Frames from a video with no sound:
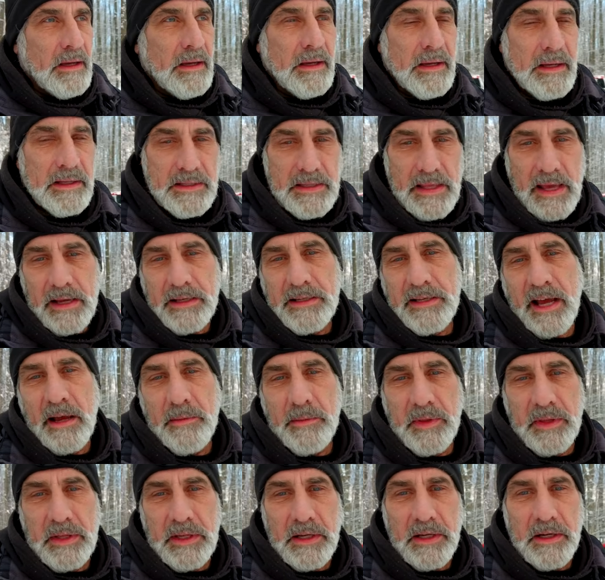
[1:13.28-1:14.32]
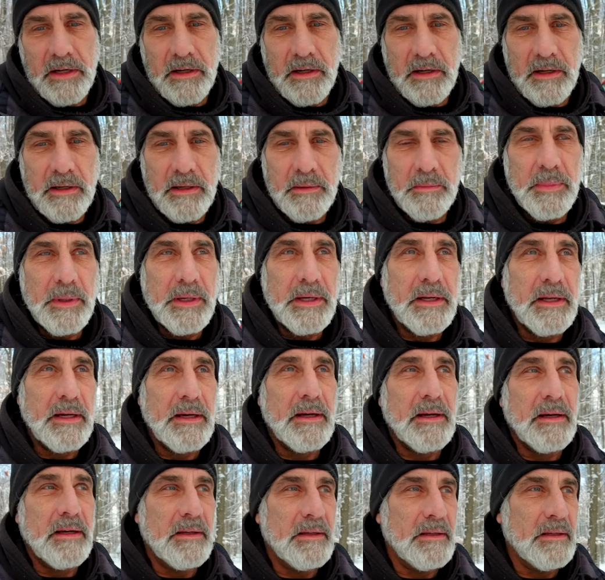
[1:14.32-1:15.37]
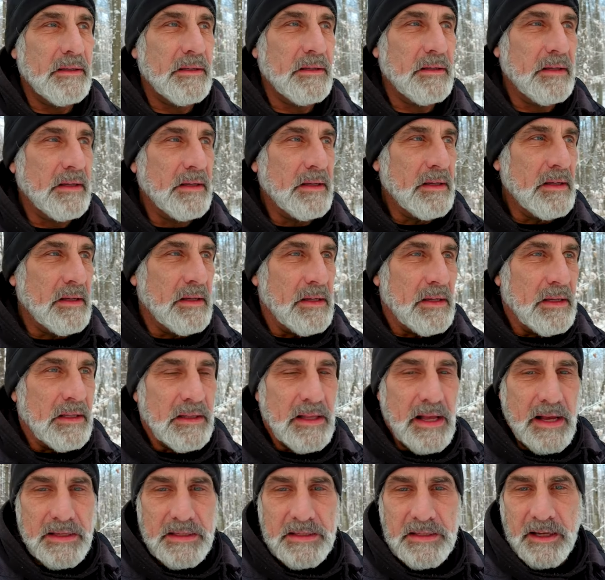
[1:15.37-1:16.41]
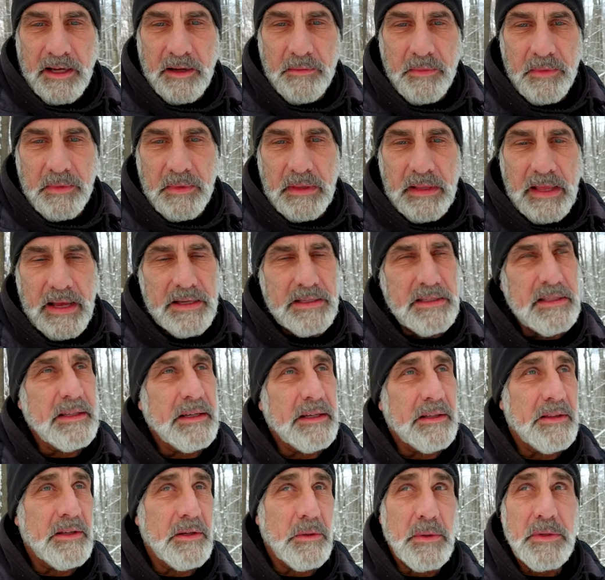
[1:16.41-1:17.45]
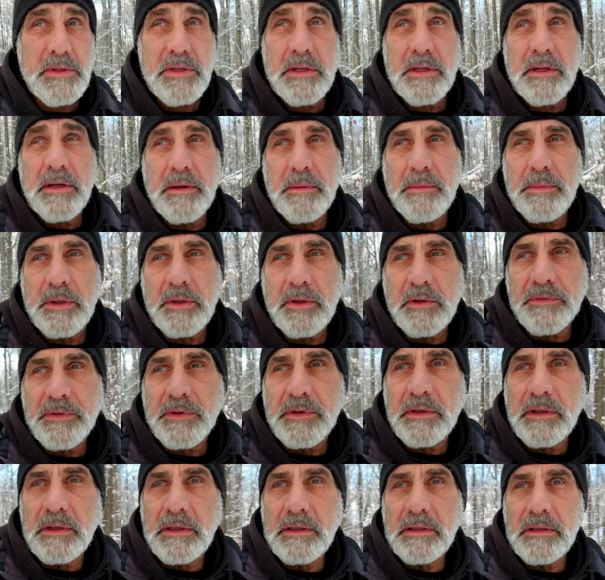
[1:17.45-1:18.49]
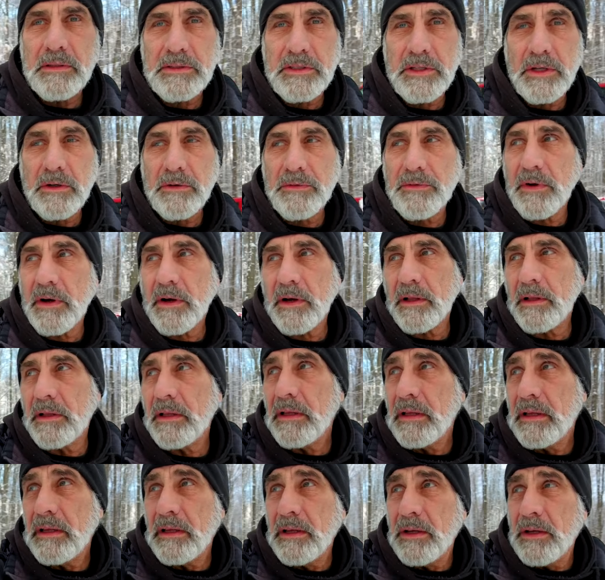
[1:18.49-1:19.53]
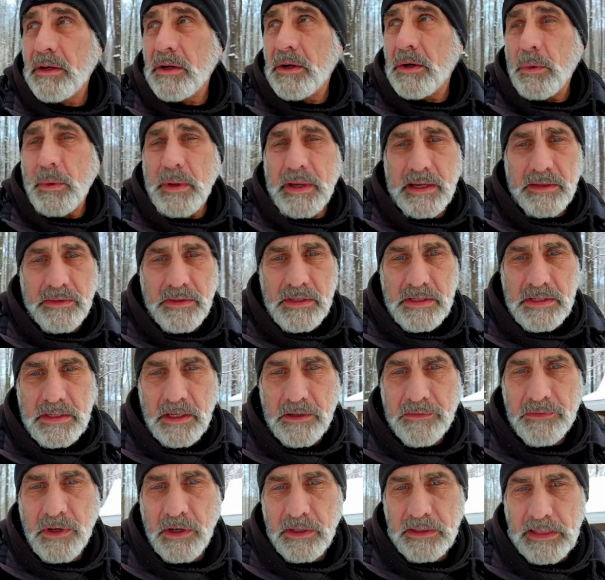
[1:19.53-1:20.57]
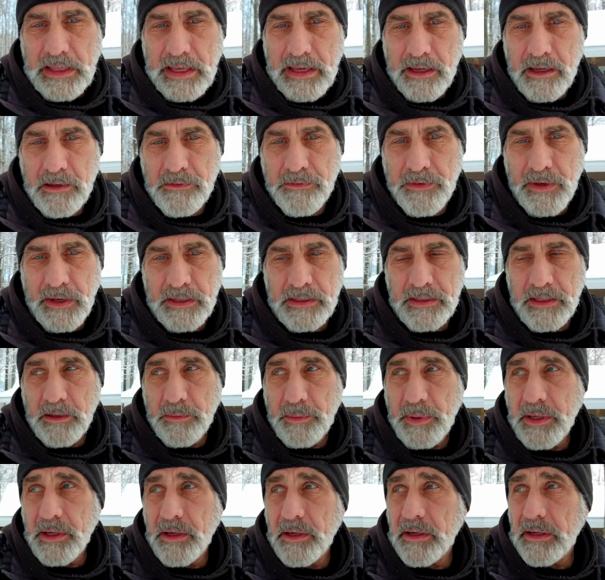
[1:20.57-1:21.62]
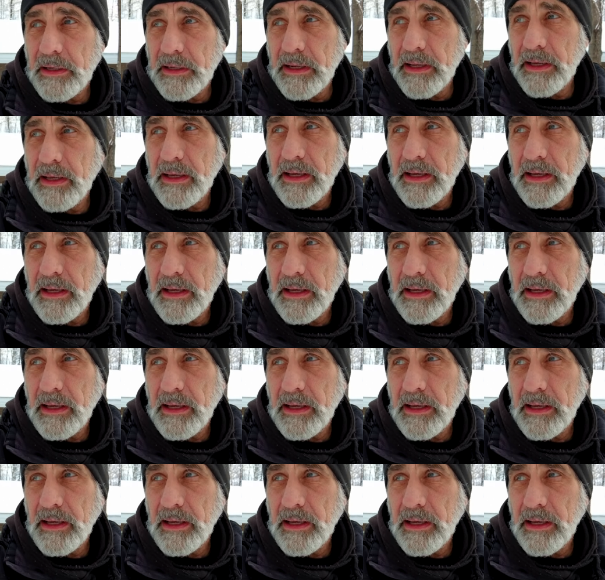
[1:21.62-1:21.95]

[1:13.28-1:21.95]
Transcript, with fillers: It's that time of the year, but last night there was a beautiful snowfall. We get this stuff called lake effect up here, and